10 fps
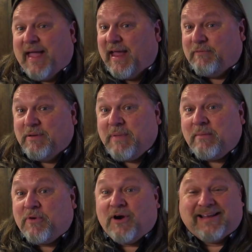And
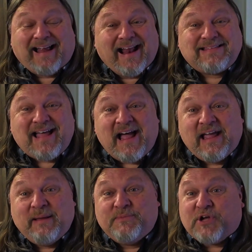remember, a lot of
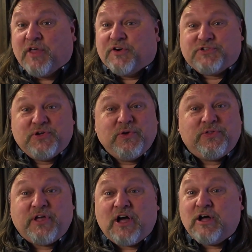times, other tooth
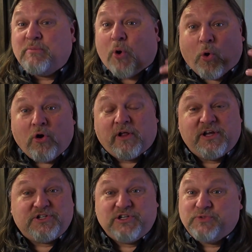gum, oral
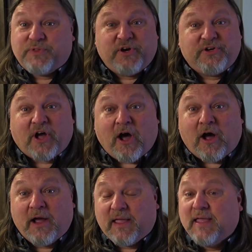issues with your
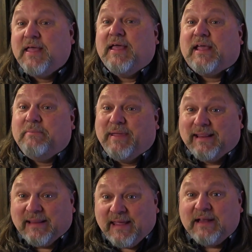dog can be
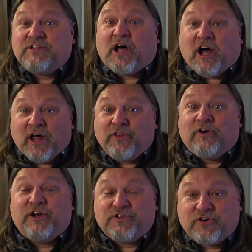linked to
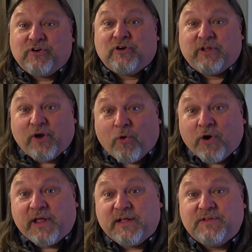other internal
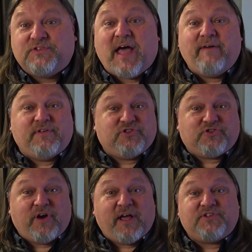organs having
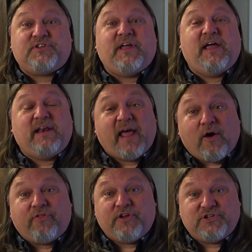stress and
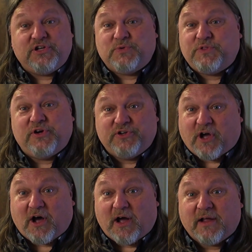health issues with your
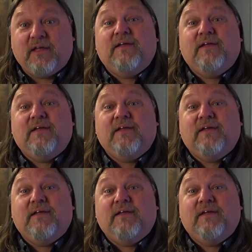dog.